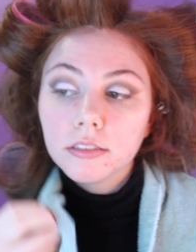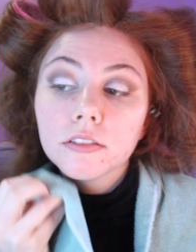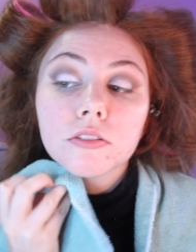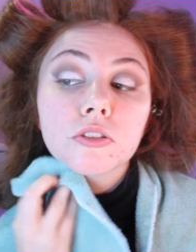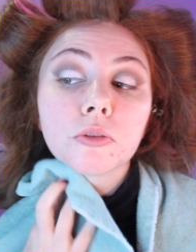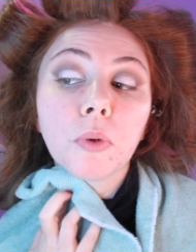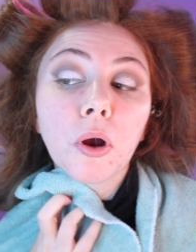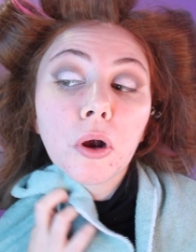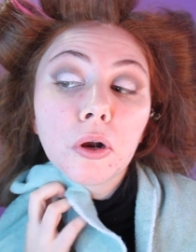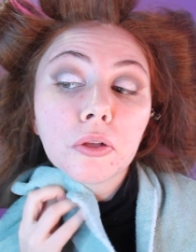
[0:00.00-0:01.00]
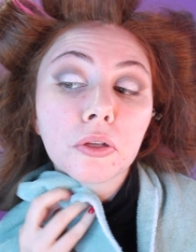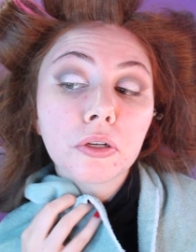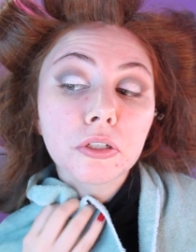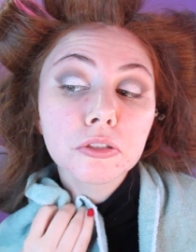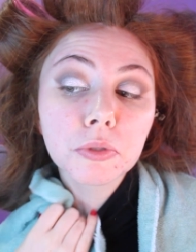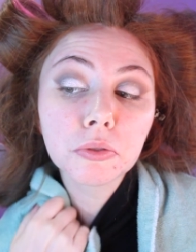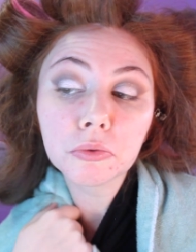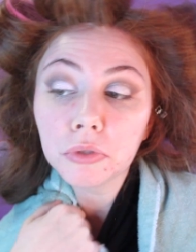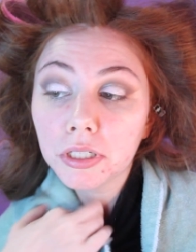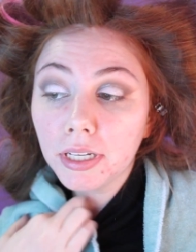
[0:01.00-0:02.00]
This is the part that I need to be
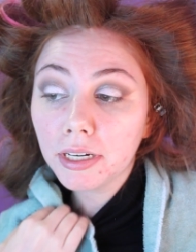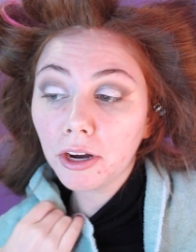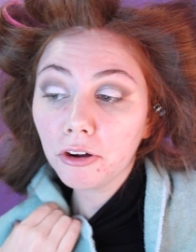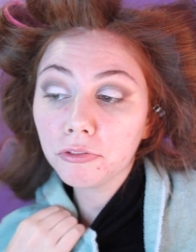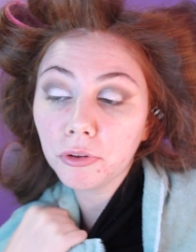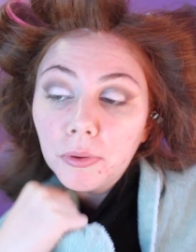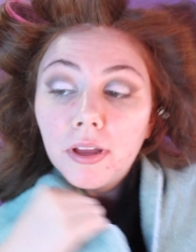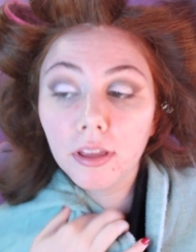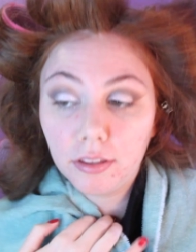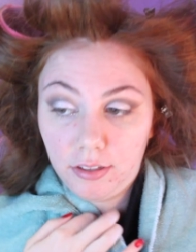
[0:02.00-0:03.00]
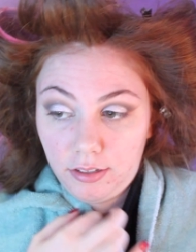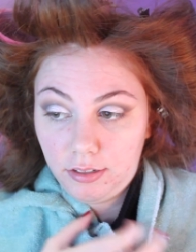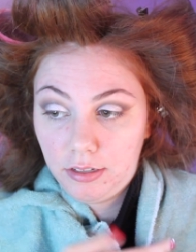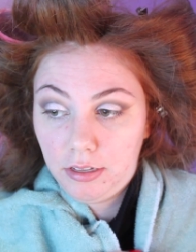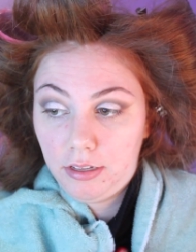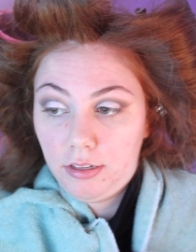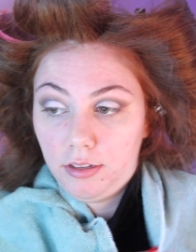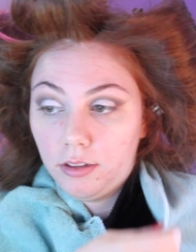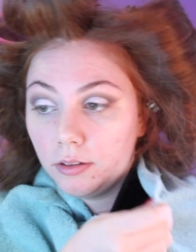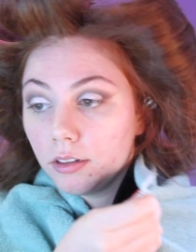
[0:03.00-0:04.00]
really careful with
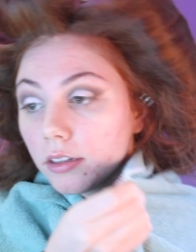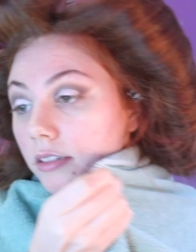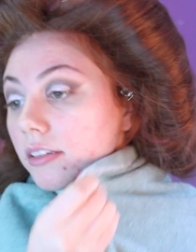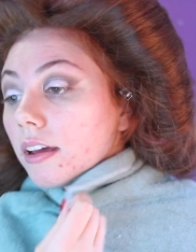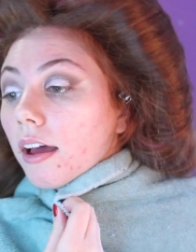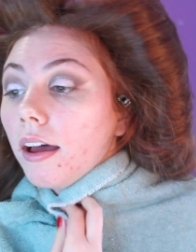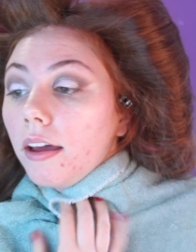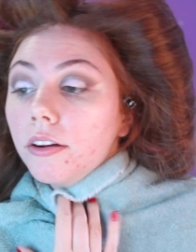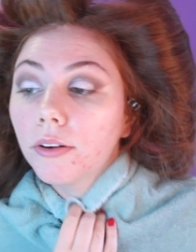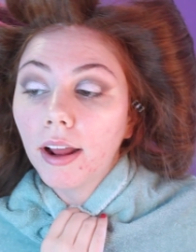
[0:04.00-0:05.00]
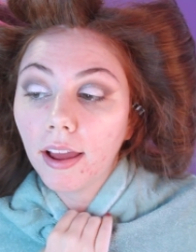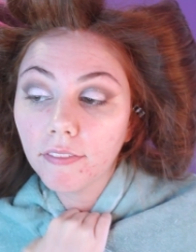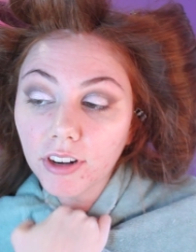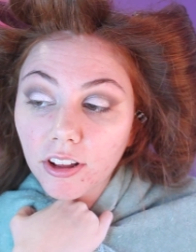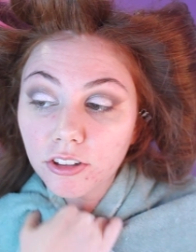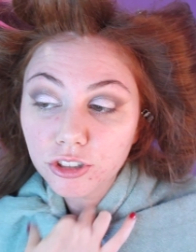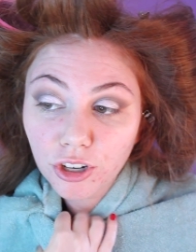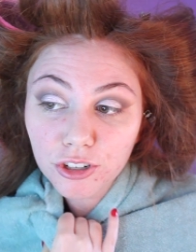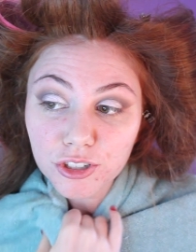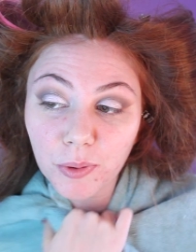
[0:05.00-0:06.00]
because I don't have another
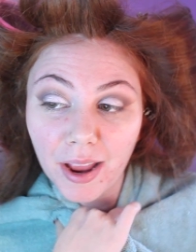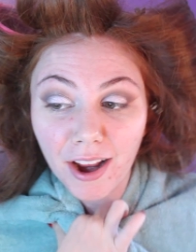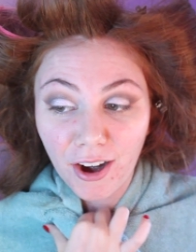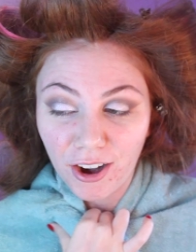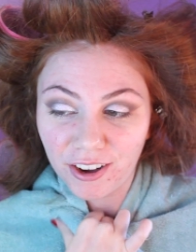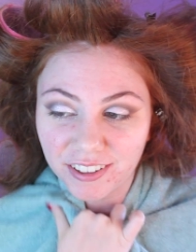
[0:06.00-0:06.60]
shirt to wear.